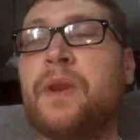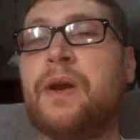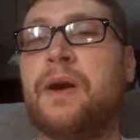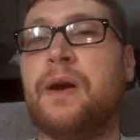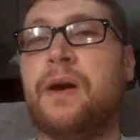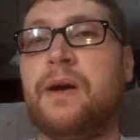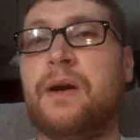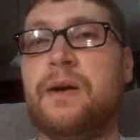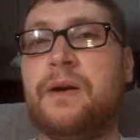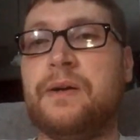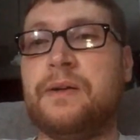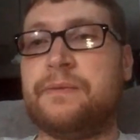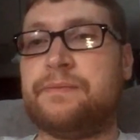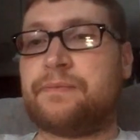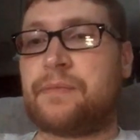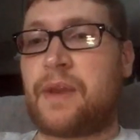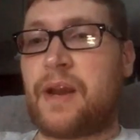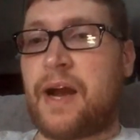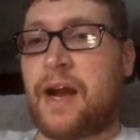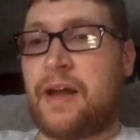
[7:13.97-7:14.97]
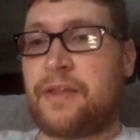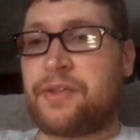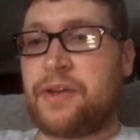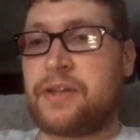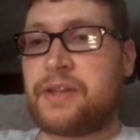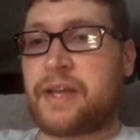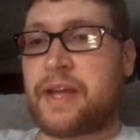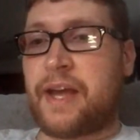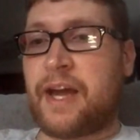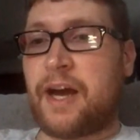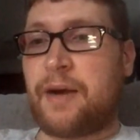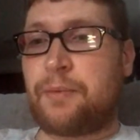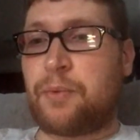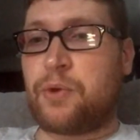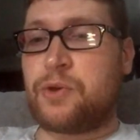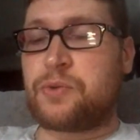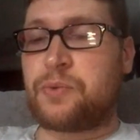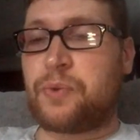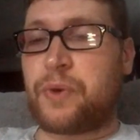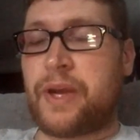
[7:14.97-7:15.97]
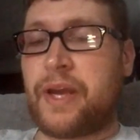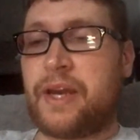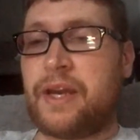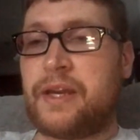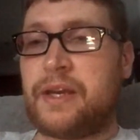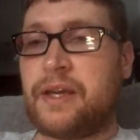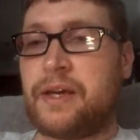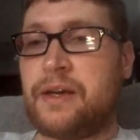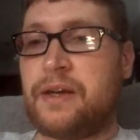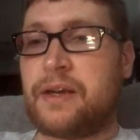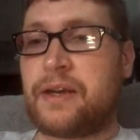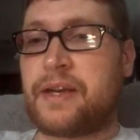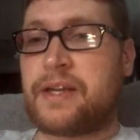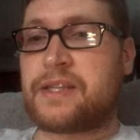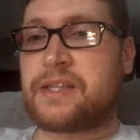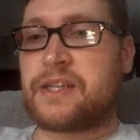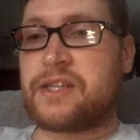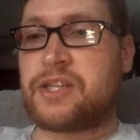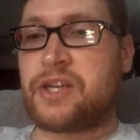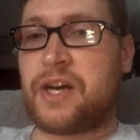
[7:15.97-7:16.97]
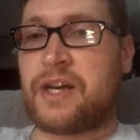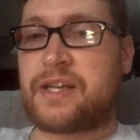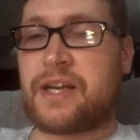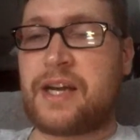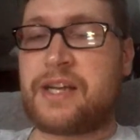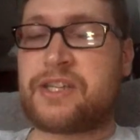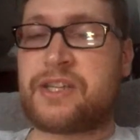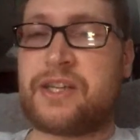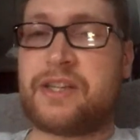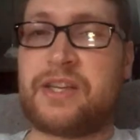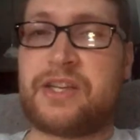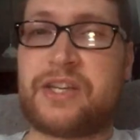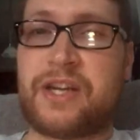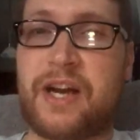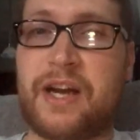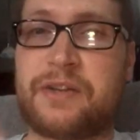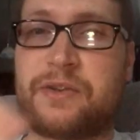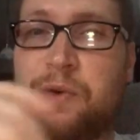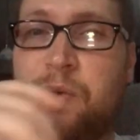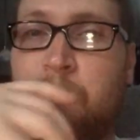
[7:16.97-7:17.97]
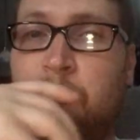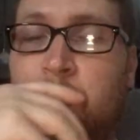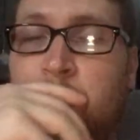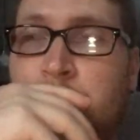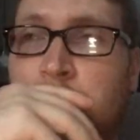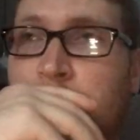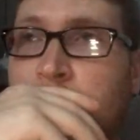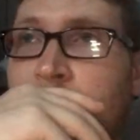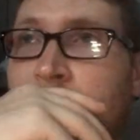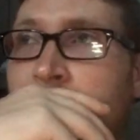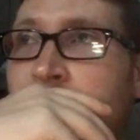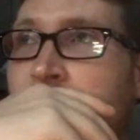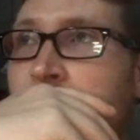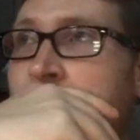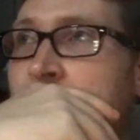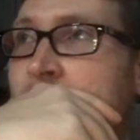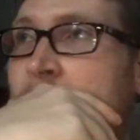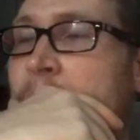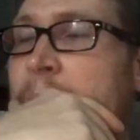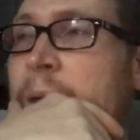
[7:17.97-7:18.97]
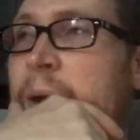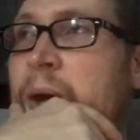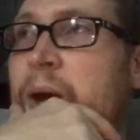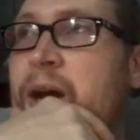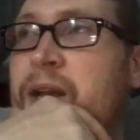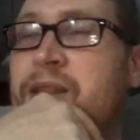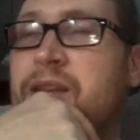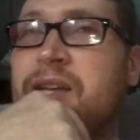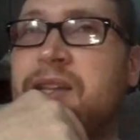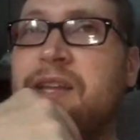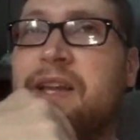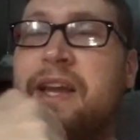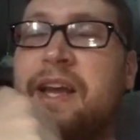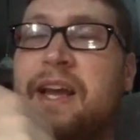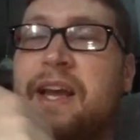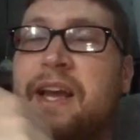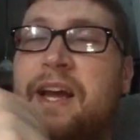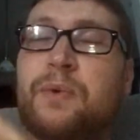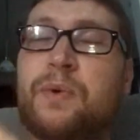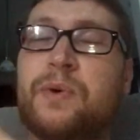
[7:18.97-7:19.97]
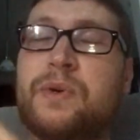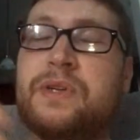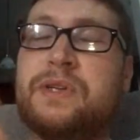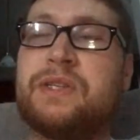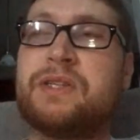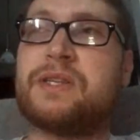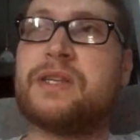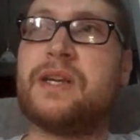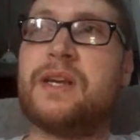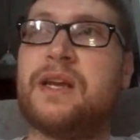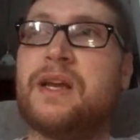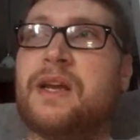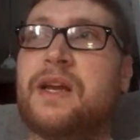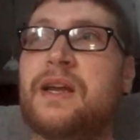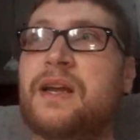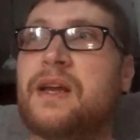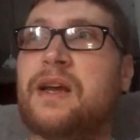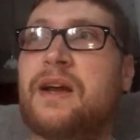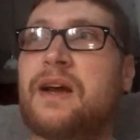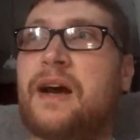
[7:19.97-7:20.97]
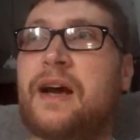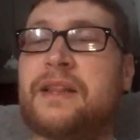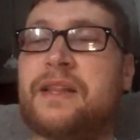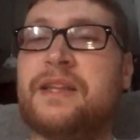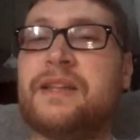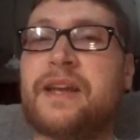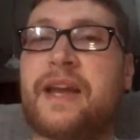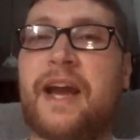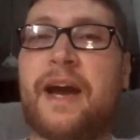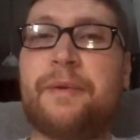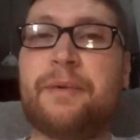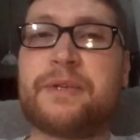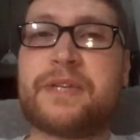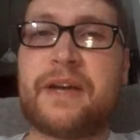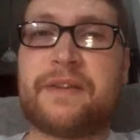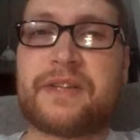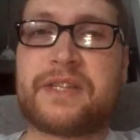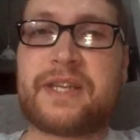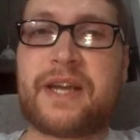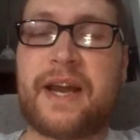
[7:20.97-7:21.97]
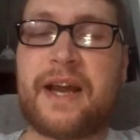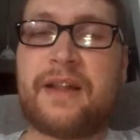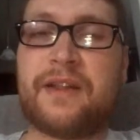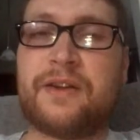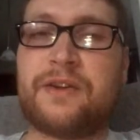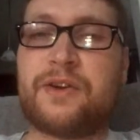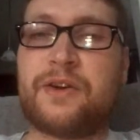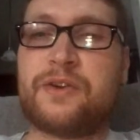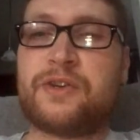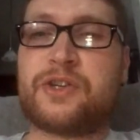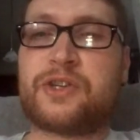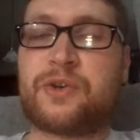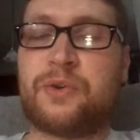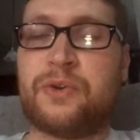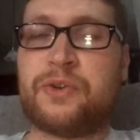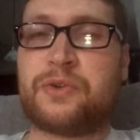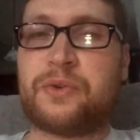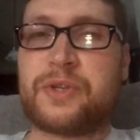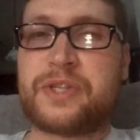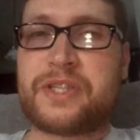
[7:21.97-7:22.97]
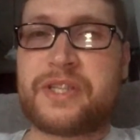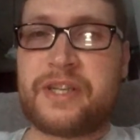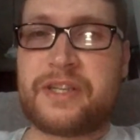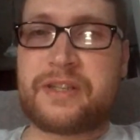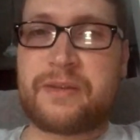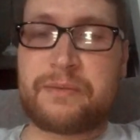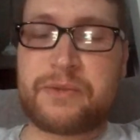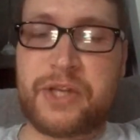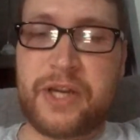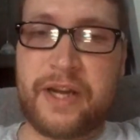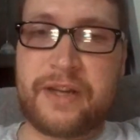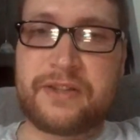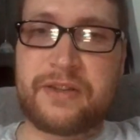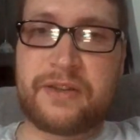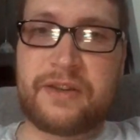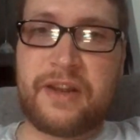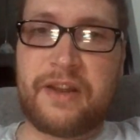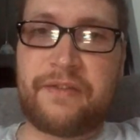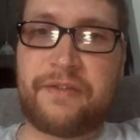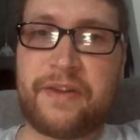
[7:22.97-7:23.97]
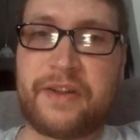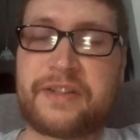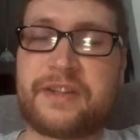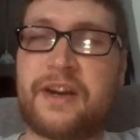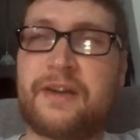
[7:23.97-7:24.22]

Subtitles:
I think the Cowboys will get it done against the Giants. I just think the Giants are horrible. I think the Cowboys have the talent. They're just going through a system change on defense.